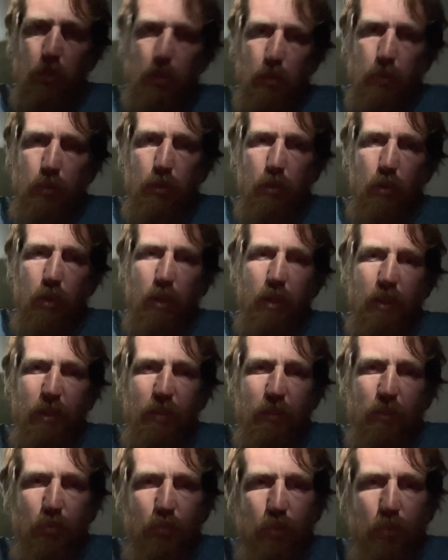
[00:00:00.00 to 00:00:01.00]

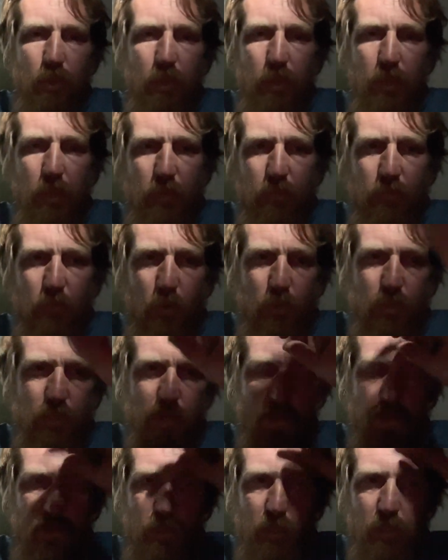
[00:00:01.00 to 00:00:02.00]
the really
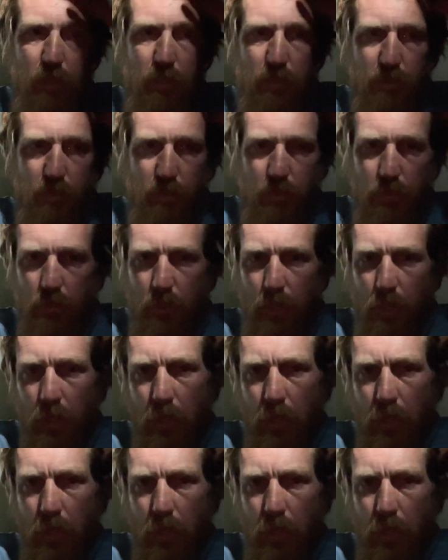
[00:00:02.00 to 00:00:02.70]
unfortunate thing is that,